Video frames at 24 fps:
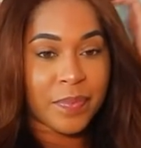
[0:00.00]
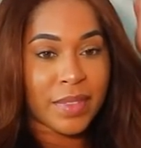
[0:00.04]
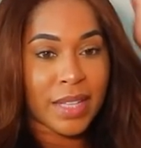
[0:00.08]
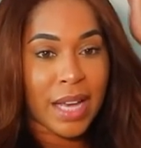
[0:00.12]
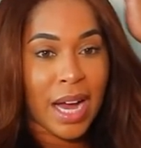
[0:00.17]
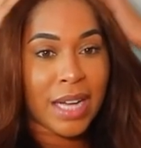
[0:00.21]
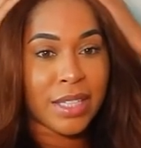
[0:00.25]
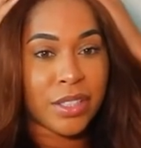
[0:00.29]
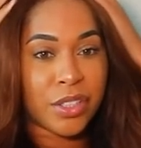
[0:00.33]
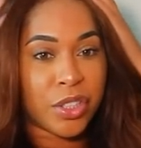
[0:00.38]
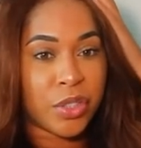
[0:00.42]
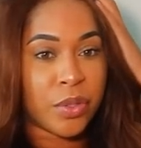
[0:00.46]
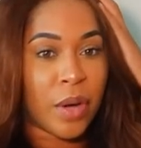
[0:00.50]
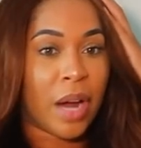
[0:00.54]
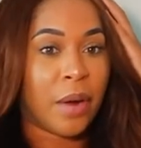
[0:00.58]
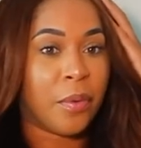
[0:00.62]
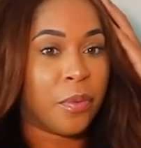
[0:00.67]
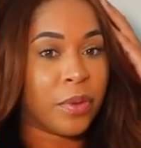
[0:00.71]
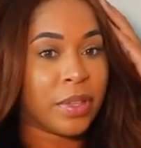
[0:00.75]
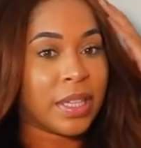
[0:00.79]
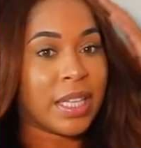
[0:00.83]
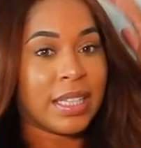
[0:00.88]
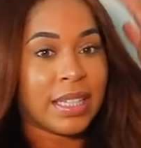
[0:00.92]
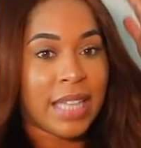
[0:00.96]

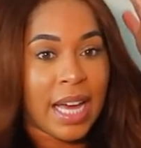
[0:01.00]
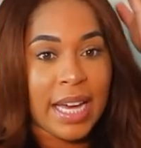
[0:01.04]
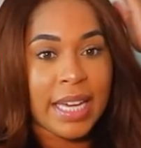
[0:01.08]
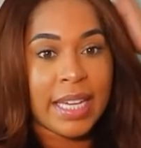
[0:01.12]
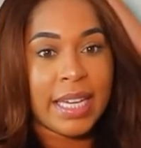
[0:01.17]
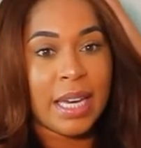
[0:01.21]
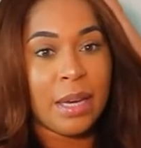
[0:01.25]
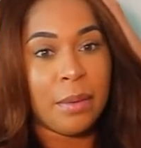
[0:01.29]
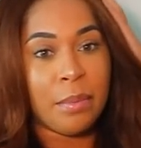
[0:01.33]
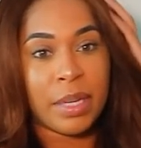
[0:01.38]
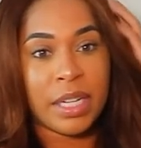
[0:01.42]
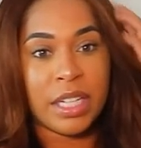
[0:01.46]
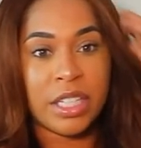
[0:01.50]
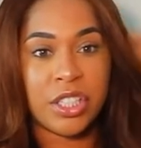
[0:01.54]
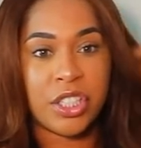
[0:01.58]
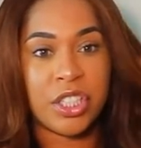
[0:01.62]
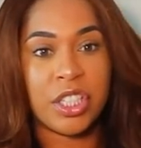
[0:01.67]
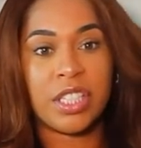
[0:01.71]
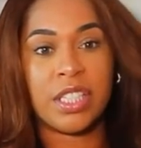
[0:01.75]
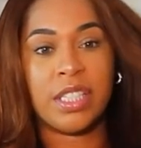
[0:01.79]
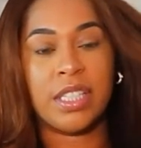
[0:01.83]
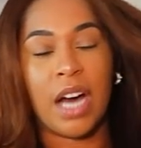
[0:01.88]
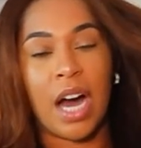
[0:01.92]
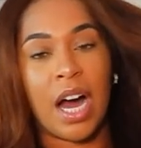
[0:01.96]
really like it, but it's
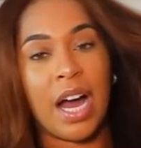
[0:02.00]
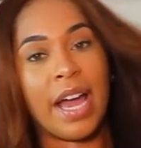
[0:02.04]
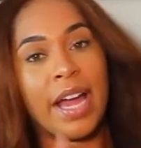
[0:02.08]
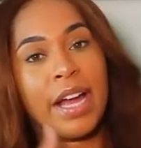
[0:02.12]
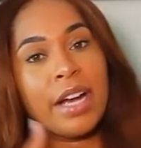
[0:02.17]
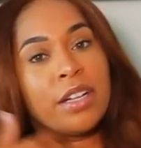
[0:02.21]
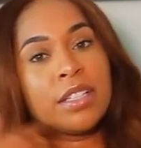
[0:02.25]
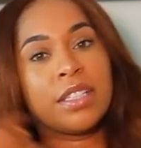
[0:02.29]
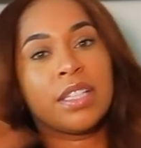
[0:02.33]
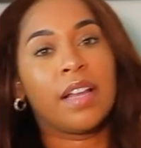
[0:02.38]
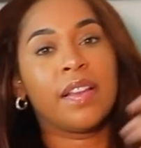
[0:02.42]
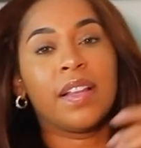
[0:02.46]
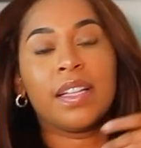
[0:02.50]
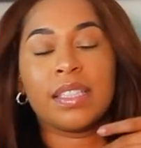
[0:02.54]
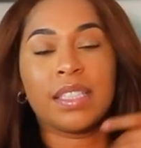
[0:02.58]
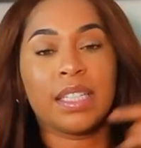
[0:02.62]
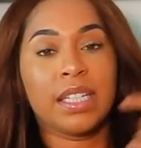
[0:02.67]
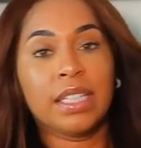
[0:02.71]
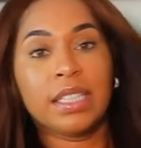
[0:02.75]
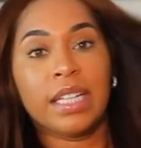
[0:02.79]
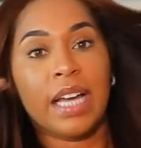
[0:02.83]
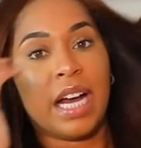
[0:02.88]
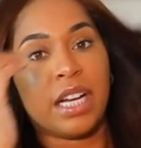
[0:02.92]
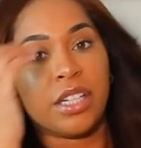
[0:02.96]
just not a hairstyle that's
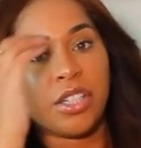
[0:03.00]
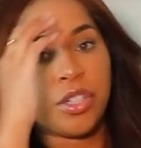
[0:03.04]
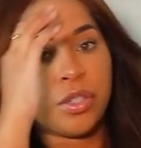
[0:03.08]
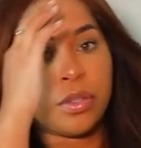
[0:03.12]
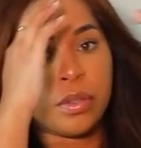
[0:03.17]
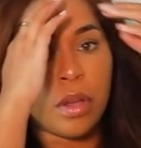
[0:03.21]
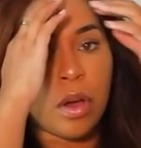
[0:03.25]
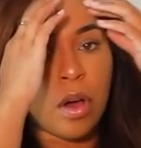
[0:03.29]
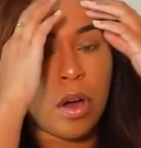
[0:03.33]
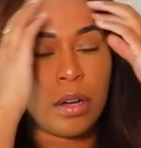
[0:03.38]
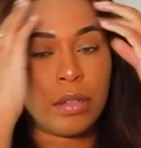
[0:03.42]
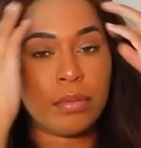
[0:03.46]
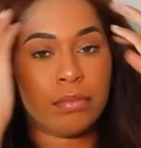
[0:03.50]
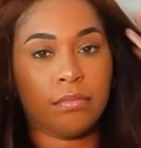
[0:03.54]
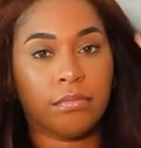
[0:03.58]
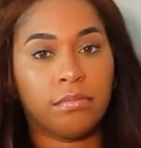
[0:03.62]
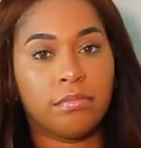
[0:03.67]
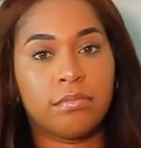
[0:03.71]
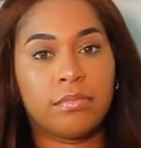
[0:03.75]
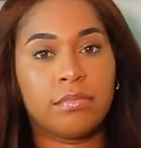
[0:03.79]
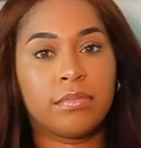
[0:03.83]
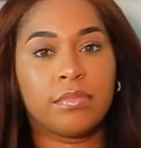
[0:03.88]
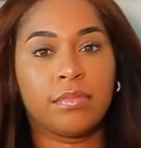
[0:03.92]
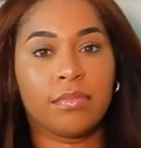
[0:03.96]
gonna last you long.
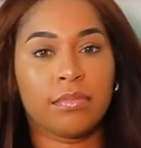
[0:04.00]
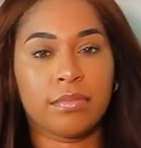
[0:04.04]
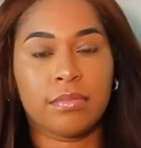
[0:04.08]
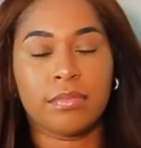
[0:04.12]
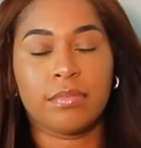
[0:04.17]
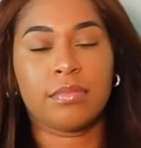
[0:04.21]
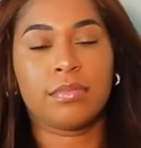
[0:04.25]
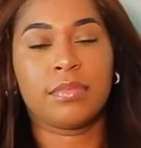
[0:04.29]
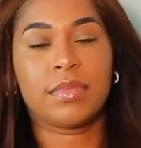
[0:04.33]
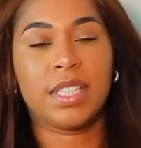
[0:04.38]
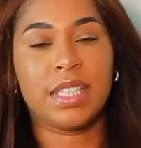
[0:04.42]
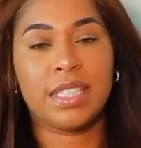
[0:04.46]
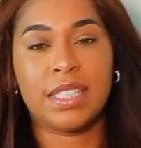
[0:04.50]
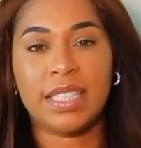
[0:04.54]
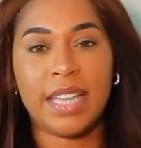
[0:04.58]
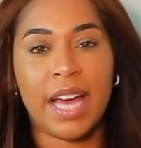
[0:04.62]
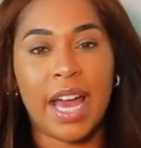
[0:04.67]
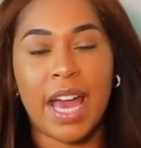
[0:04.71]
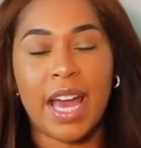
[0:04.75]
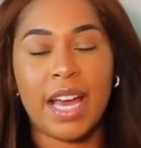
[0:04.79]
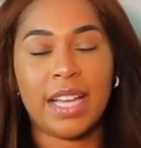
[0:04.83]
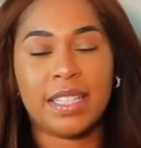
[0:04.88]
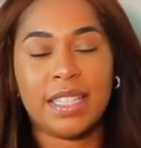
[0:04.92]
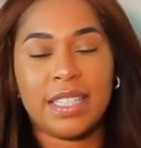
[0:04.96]
To
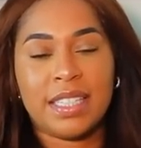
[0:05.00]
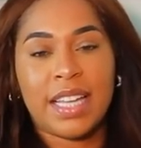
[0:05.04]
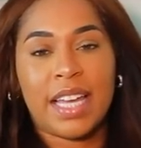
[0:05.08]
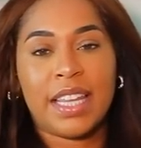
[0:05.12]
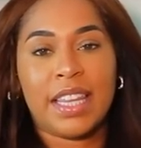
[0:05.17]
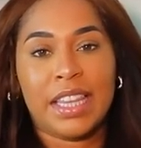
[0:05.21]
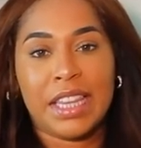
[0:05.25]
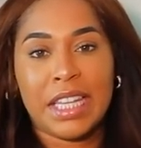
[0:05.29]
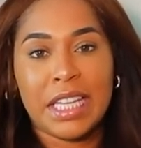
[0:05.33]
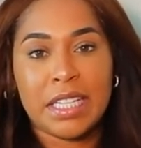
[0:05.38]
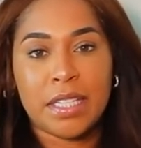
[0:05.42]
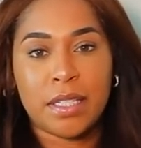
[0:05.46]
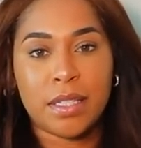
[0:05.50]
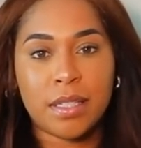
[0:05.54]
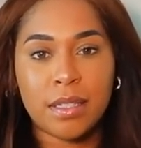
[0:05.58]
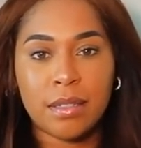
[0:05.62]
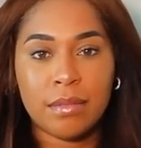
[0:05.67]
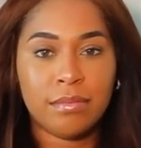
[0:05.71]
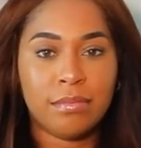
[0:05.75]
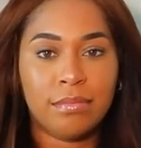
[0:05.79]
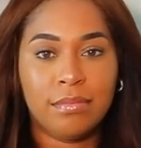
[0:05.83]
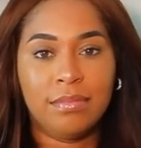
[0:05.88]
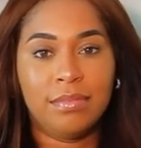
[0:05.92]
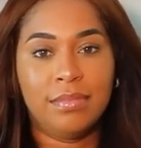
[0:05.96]
say the least.
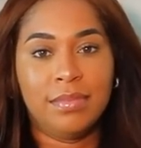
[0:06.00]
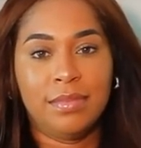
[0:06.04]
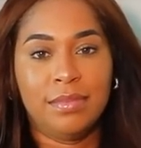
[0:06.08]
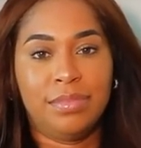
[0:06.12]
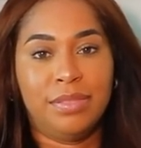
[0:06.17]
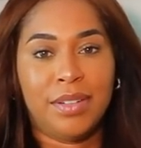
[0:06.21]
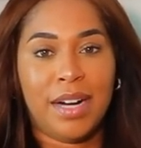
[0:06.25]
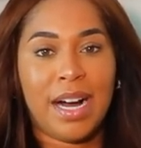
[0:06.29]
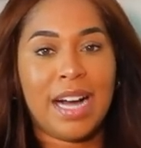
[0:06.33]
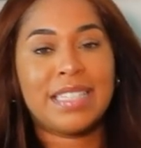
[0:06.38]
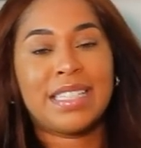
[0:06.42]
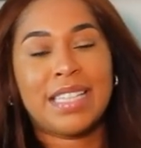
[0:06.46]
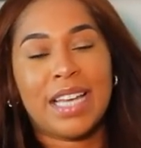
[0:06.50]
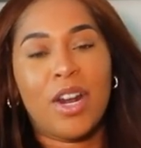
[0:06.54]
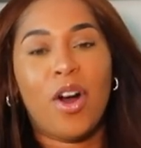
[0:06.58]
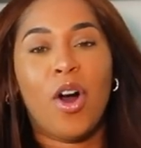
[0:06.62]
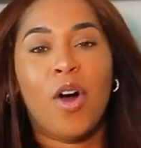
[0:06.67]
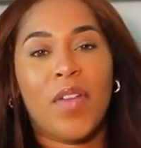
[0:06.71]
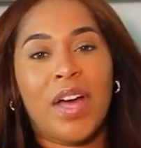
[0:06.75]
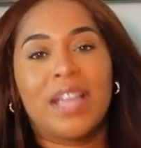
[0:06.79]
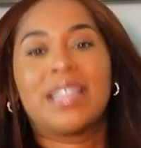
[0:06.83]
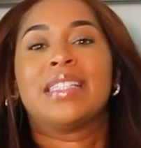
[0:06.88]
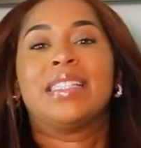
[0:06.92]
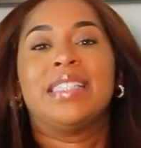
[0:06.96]
I said
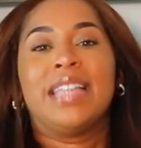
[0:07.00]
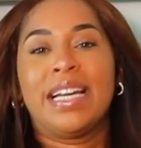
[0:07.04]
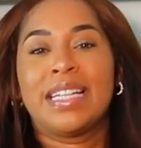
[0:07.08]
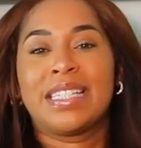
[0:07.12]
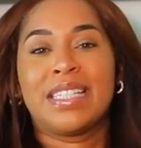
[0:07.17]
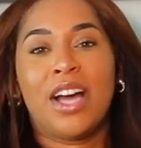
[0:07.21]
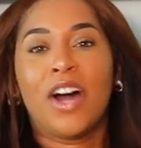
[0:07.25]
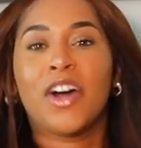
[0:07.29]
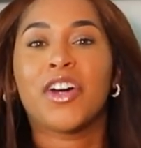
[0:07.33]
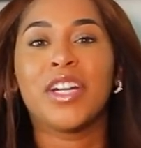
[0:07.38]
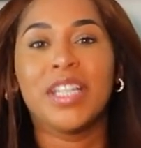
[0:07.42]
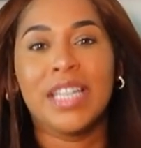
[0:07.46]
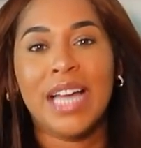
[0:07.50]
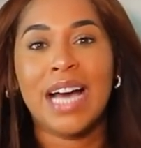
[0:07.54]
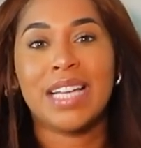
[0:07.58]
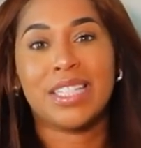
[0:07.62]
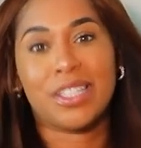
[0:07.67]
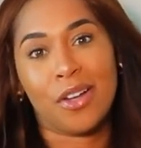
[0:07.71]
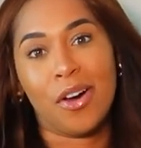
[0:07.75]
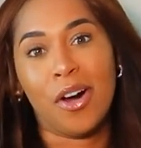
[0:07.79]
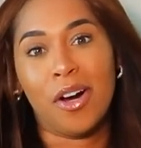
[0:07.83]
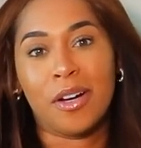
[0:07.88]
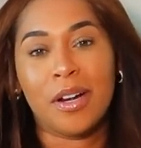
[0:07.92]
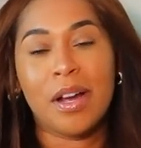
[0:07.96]
all that to say it's not gonna
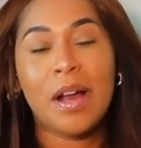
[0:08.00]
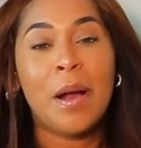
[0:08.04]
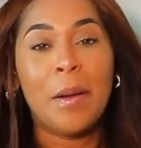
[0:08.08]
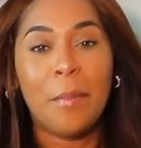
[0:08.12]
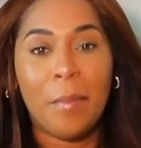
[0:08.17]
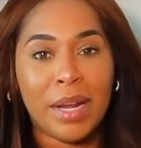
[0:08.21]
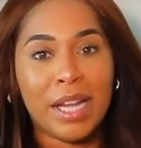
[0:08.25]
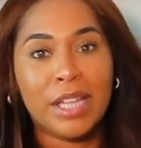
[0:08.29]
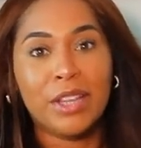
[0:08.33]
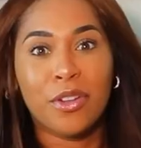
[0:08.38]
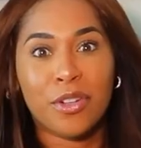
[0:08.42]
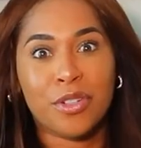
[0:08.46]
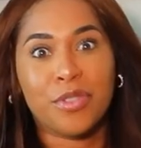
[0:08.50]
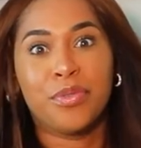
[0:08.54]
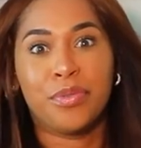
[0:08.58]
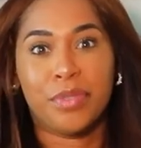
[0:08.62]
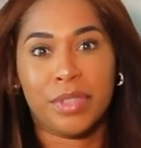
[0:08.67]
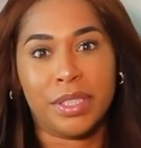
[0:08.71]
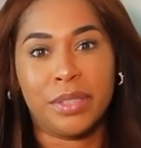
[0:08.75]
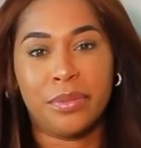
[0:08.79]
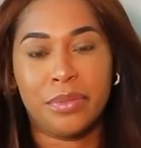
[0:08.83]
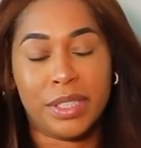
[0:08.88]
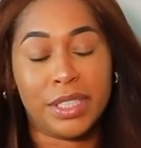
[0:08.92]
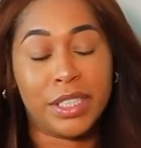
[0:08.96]
last long, but it looks
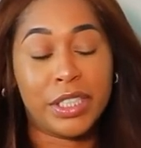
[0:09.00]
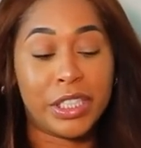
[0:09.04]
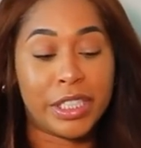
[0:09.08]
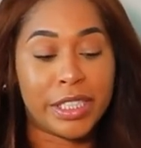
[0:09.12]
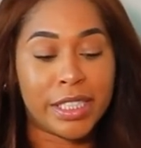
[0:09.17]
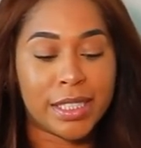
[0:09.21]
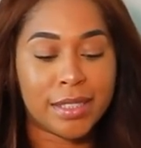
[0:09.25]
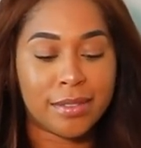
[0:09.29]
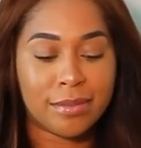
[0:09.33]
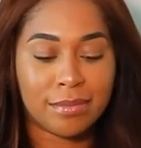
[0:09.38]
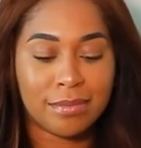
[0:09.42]
really, really good.